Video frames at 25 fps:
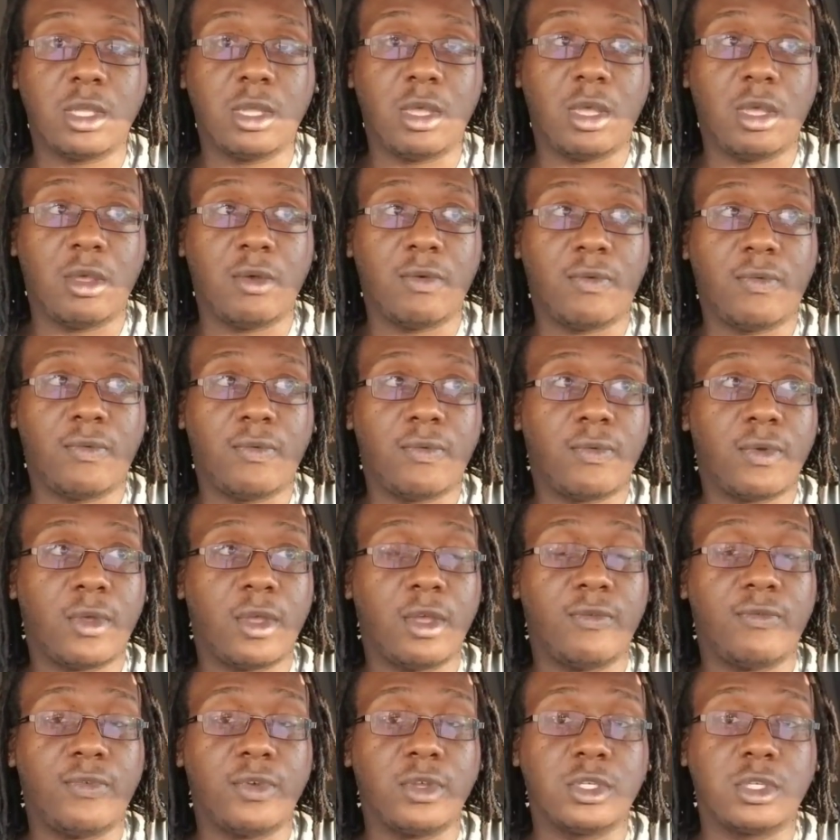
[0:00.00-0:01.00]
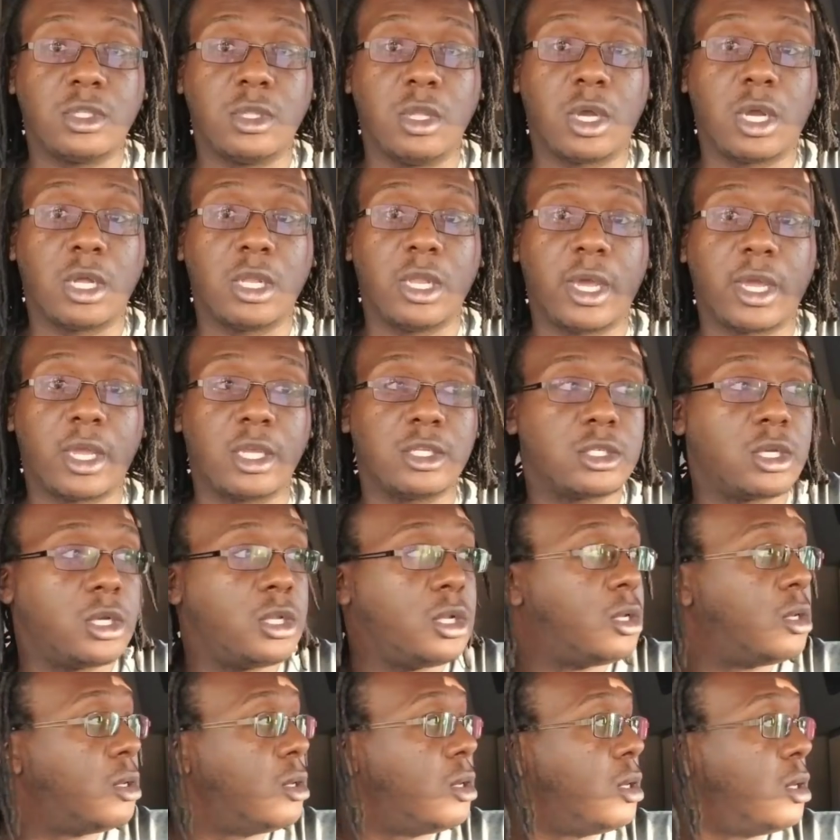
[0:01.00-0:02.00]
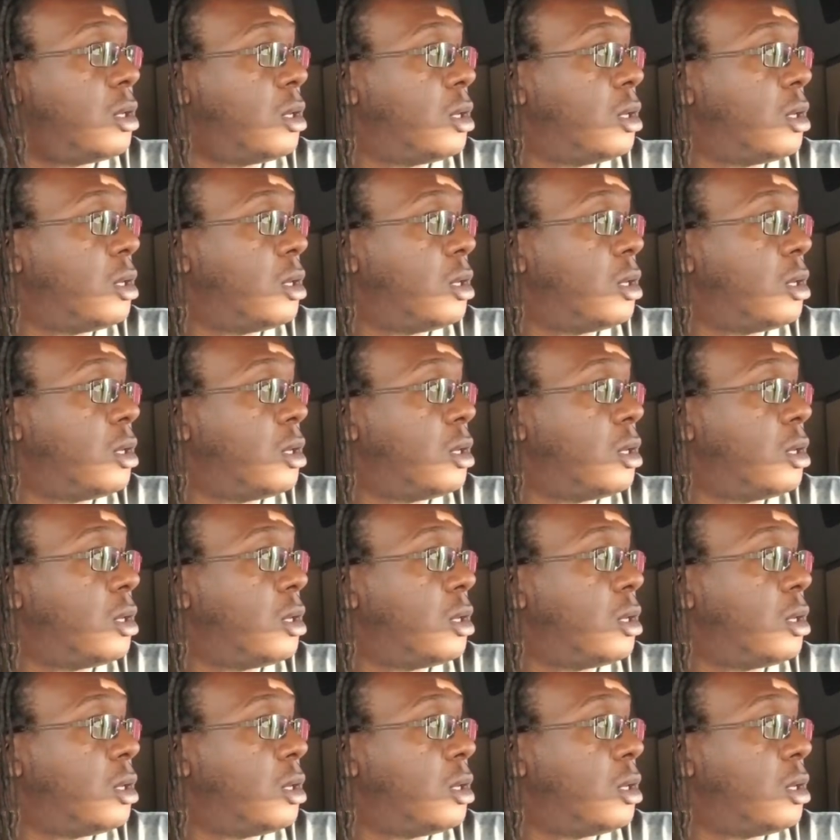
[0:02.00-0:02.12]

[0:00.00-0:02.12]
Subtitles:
if it's looking like it's gonna